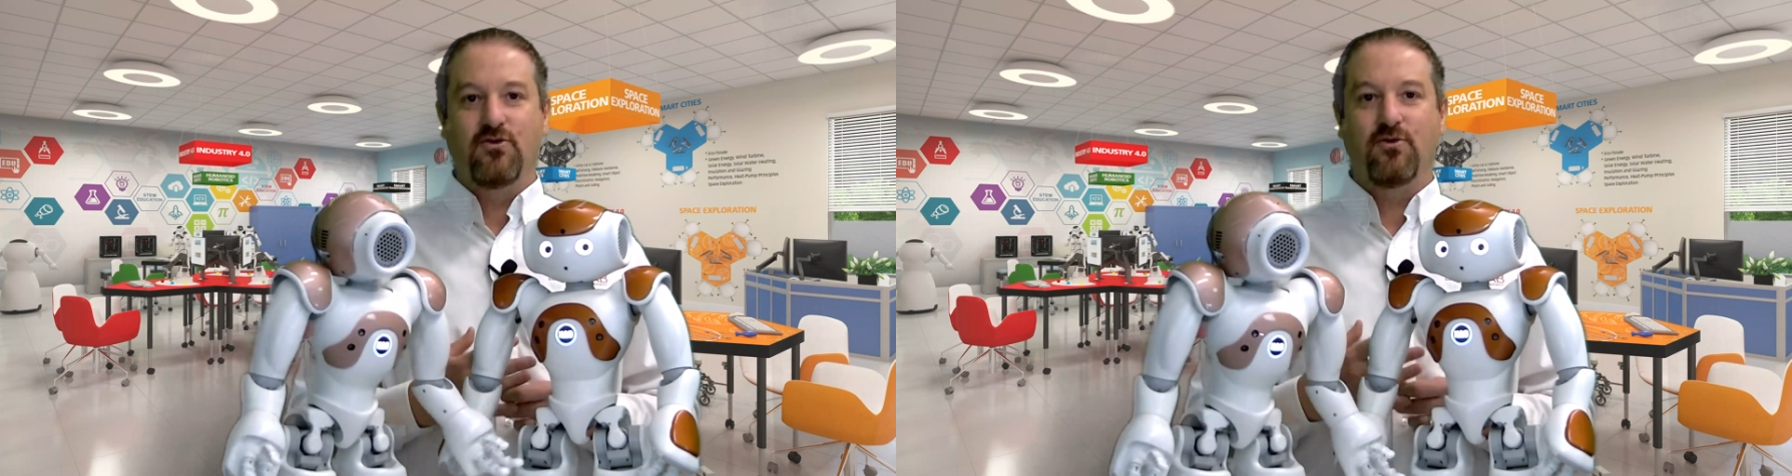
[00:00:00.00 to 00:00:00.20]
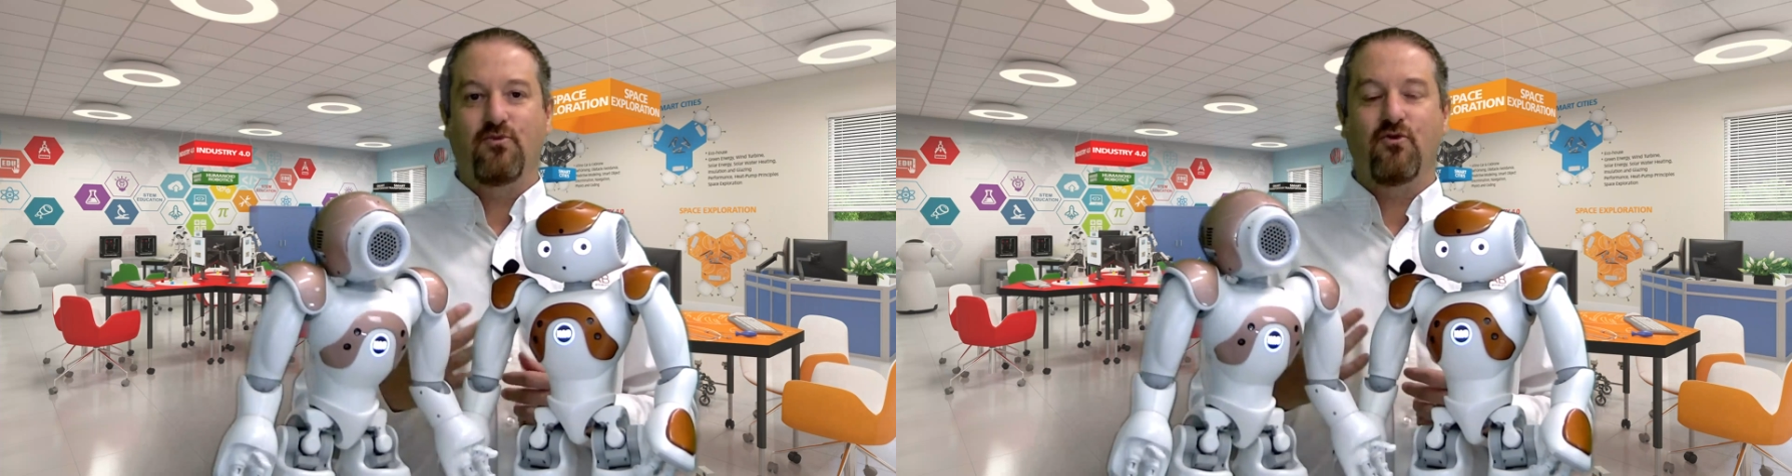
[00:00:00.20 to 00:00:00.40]

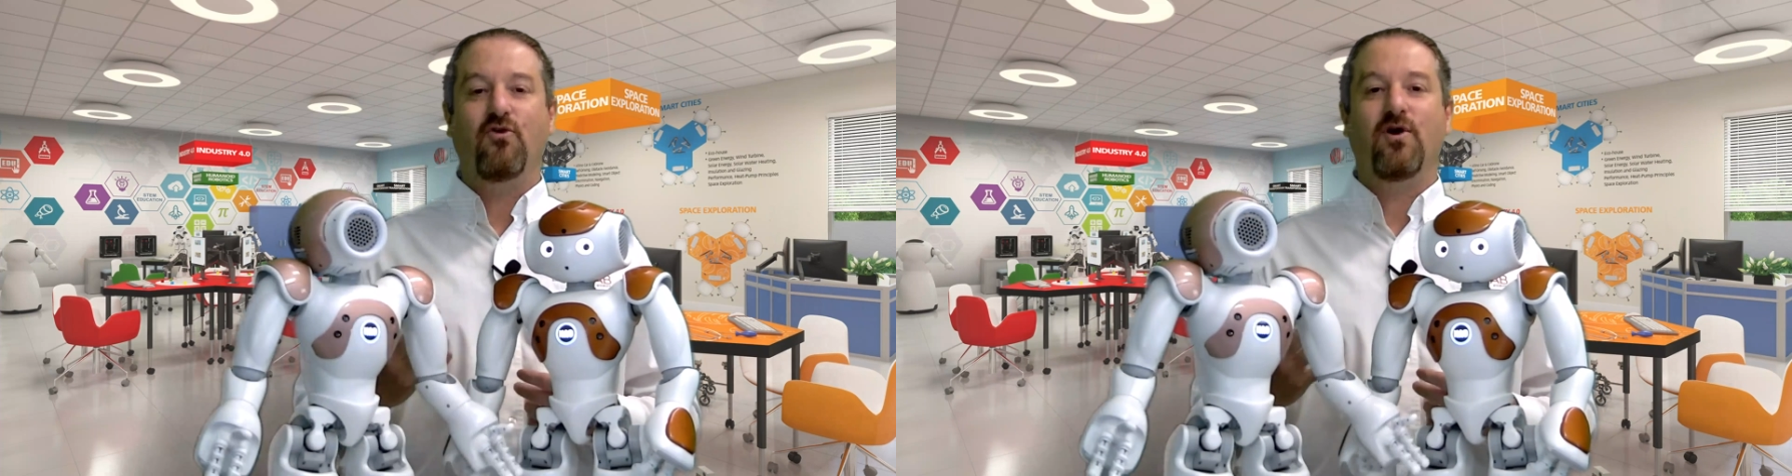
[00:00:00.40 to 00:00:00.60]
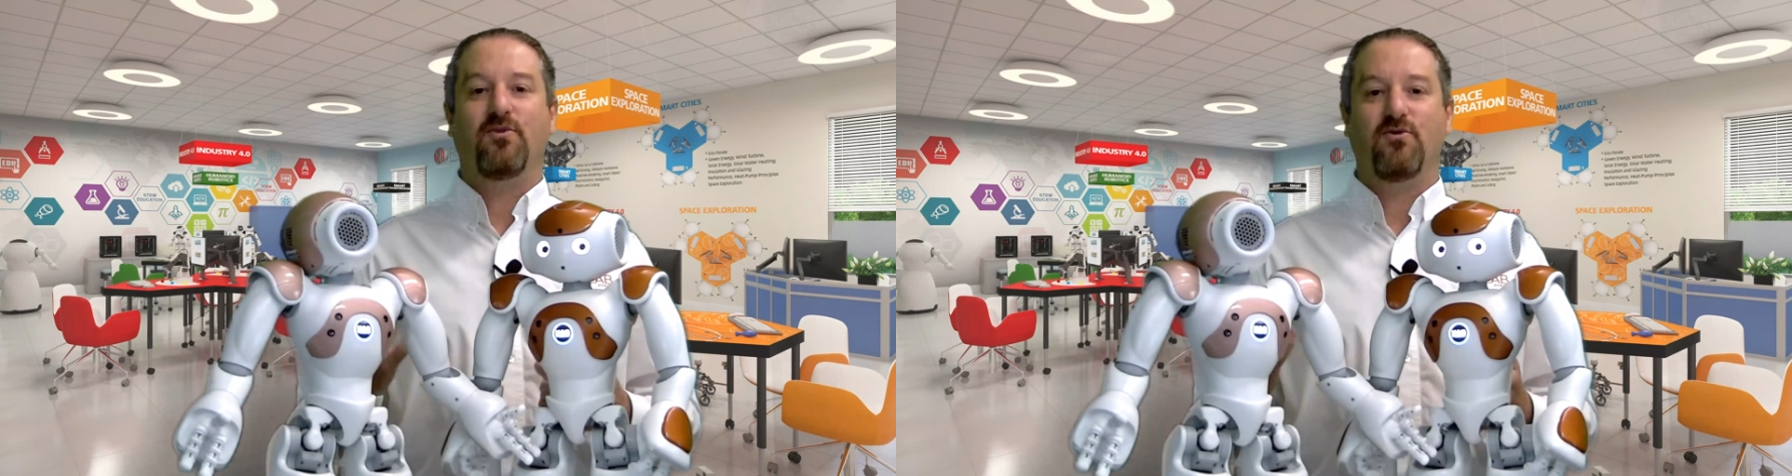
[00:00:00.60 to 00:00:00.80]
to
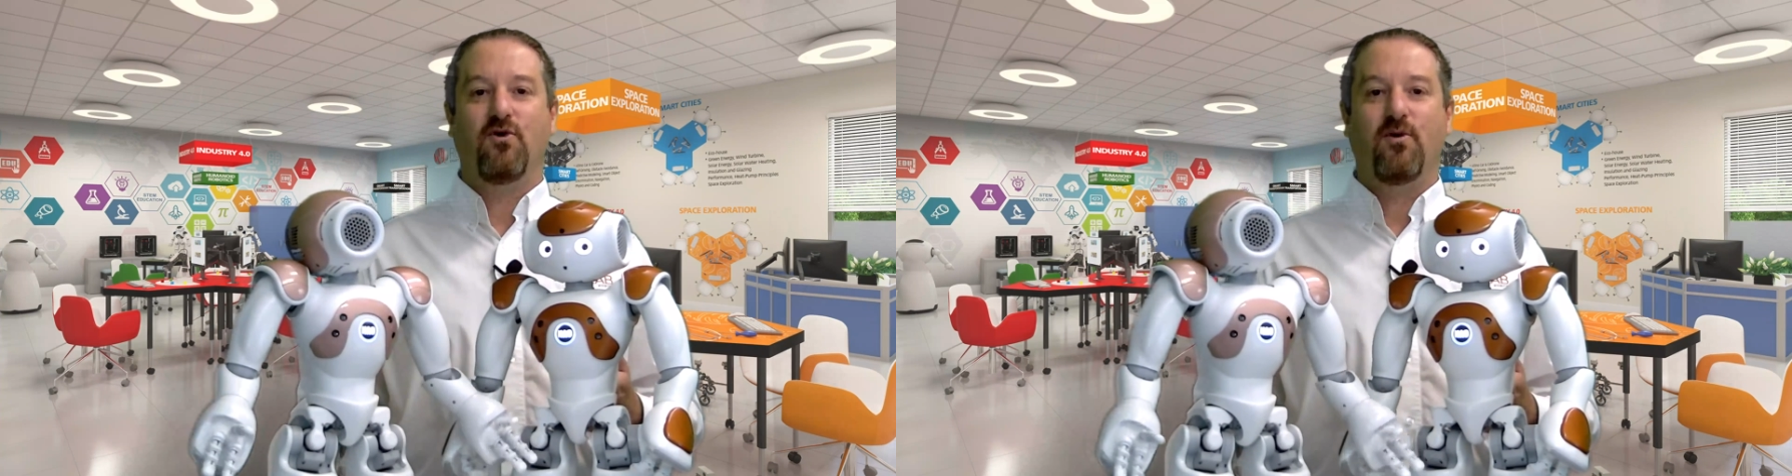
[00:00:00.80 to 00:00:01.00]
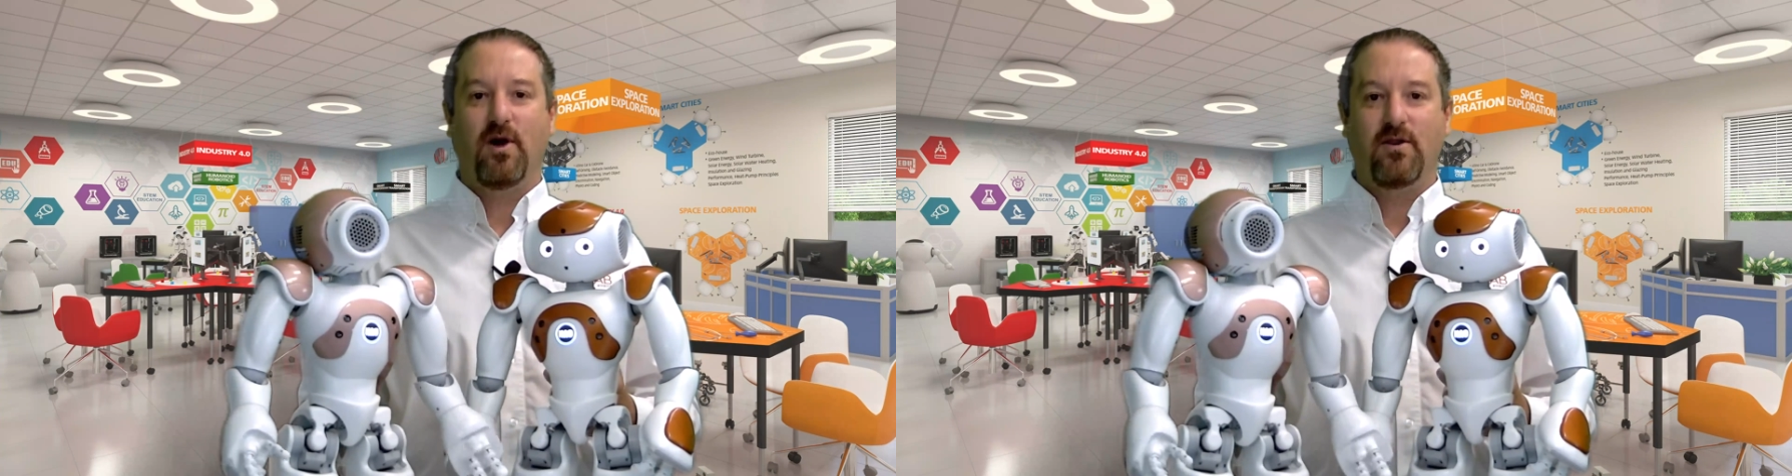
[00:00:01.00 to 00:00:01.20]
program the
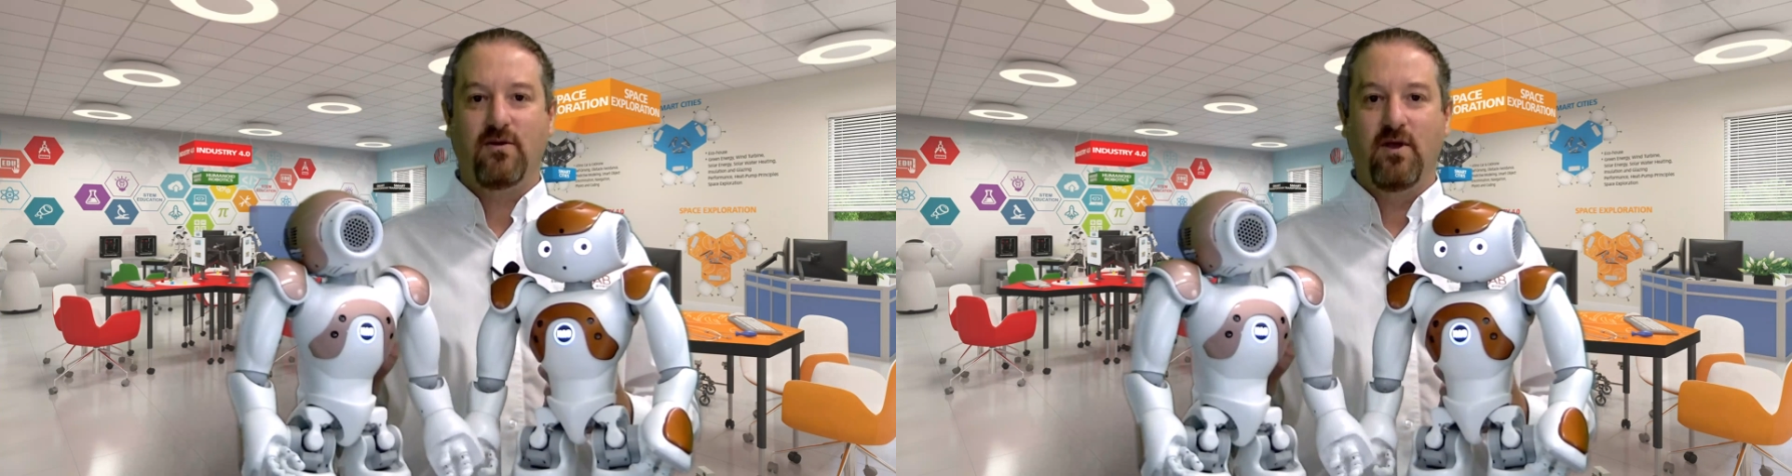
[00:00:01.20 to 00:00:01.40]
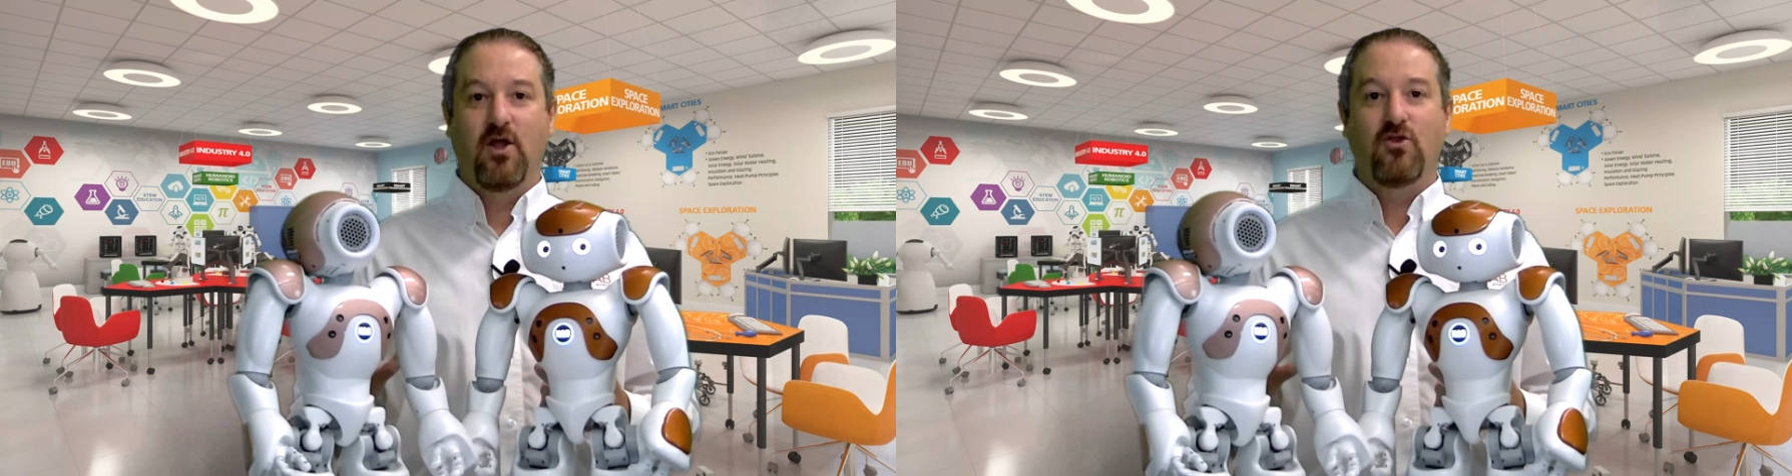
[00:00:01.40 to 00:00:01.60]
robot